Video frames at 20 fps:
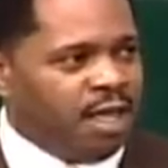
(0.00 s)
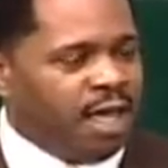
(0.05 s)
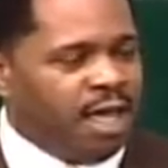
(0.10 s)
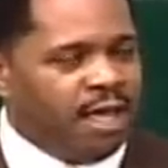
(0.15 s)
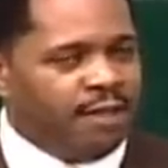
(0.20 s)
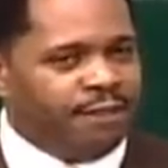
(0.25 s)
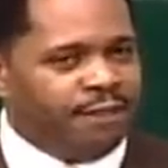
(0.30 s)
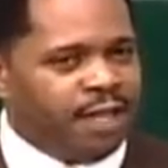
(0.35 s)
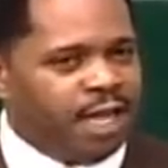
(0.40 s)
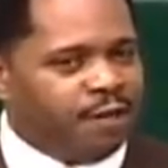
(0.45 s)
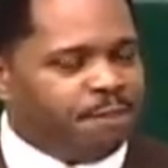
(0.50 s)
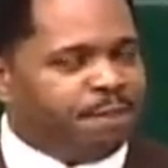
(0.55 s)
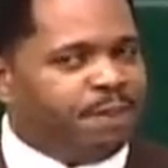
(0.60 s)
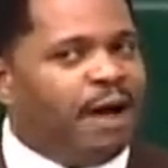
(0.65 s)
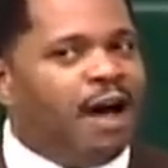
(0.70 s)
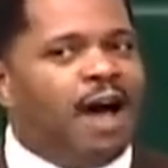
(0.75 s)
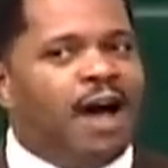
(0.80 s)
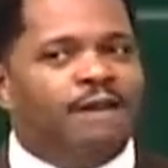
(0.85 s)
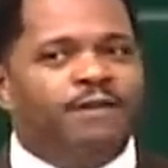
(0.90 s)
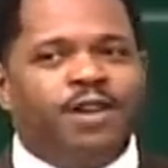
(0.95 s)
and
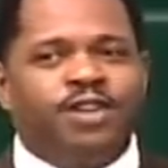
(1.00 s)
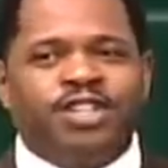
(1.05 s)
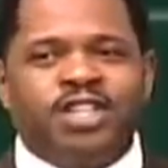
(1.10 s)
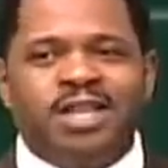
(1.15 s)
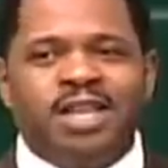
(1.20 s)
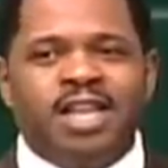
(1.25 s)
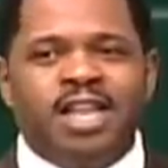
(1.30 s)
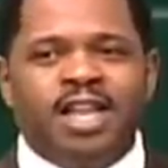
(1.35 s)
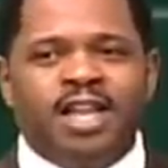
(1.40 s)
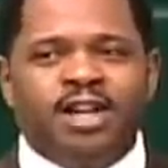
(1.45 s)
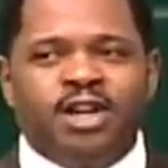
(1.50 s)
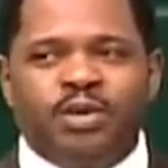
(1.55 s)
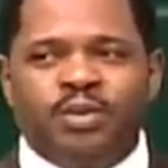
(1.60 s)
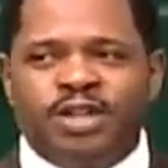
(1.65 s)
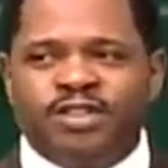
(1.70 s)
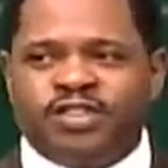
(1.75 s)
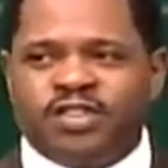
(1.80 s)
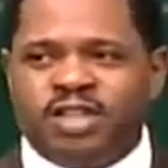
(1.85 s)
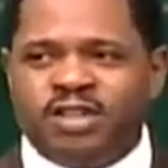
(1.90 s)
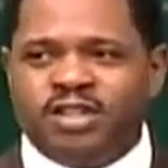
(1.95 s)
that poverty,
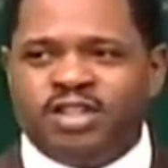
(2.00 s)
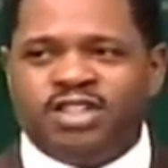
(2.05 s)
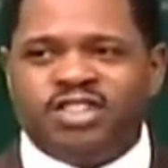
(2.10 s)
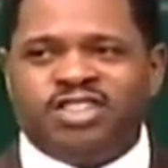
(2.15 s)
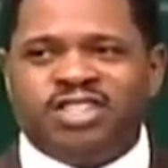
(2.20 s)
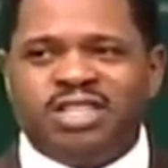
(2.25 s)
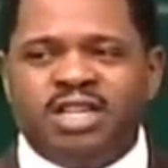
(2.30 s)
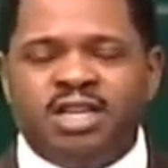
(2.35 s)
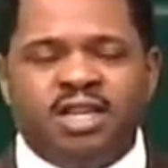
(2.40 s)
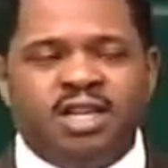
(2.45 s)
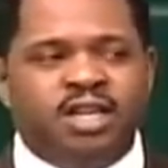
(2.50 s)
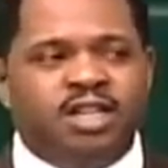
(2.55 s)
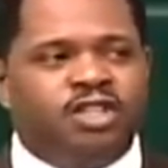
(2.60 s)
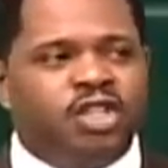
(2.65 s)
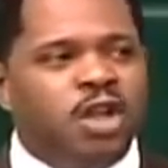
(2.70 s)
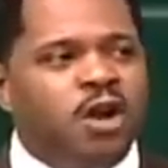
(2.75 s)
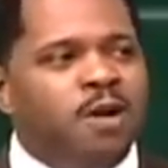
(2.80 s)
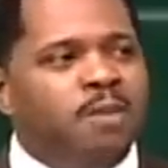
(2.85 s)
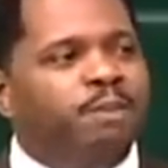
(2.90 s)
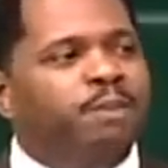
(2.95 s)
ignorance, and
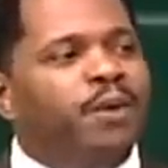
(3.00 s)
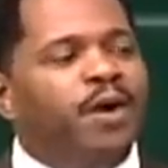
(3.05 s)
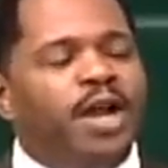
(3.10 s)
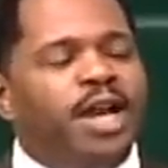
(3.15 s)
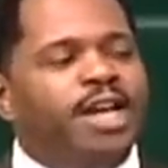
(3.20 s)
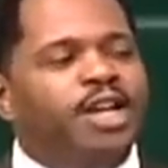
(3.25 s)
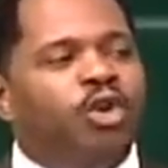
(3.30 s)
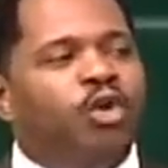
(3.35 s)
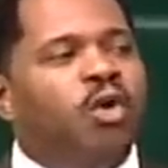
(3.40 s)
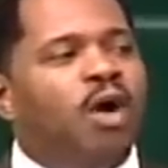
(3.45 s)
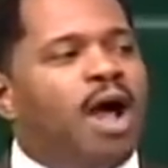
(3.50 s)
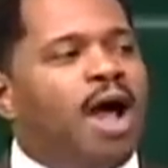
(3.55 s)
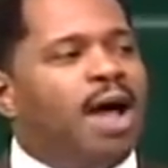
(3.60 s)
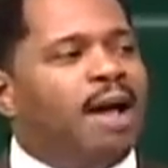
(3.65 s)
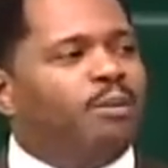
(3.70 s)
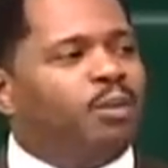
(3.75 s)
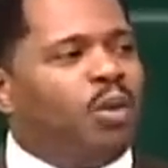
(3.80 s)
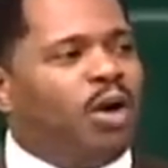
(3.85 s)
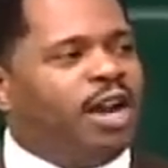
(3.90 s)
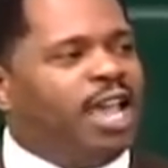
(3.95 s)
disease breed
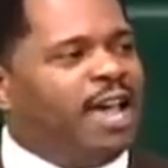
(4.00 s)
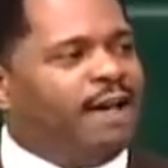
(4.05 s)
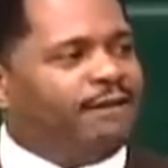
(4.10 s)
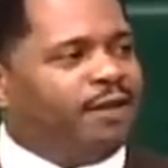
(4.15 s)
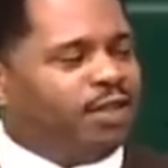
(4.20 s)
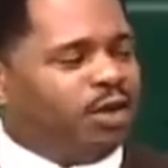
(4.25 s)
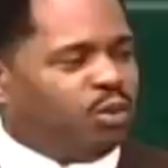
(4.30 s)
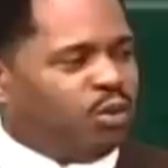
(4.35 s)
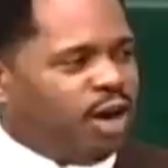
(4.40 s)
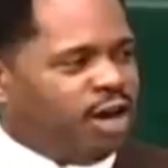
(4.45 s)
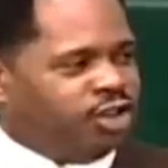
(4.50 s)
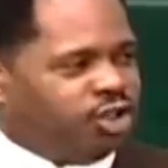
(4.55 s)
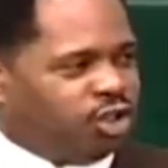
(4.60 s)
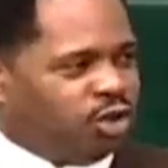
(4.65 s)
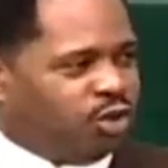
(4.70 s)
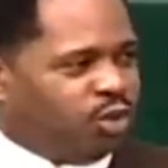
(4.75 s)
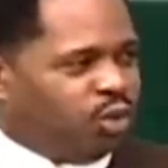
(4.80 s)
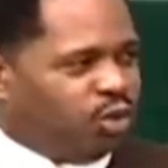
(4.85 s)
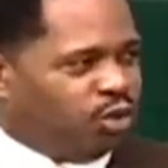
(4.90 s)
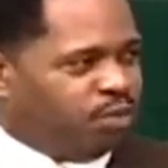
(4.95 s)
crime, whatever the
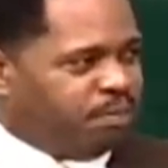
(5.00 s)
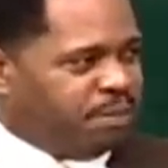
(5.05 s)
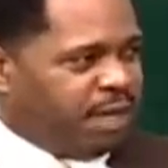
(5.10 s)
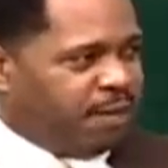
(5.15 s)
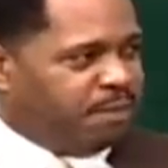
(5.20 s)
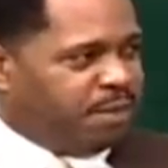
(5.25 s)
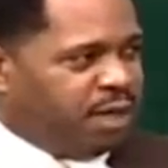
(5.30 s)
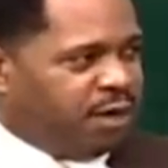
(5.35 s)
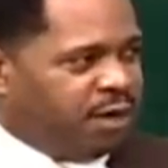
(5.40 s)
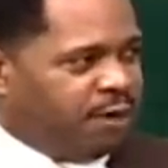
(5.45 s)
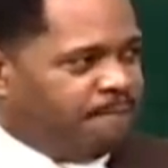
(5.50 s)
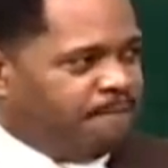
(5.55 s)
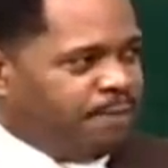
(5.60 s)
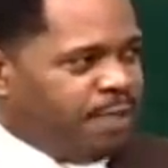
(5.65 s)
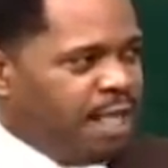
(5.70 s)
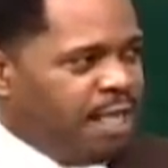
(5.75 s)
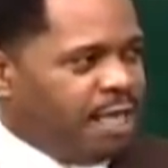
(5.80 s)
racial group may be,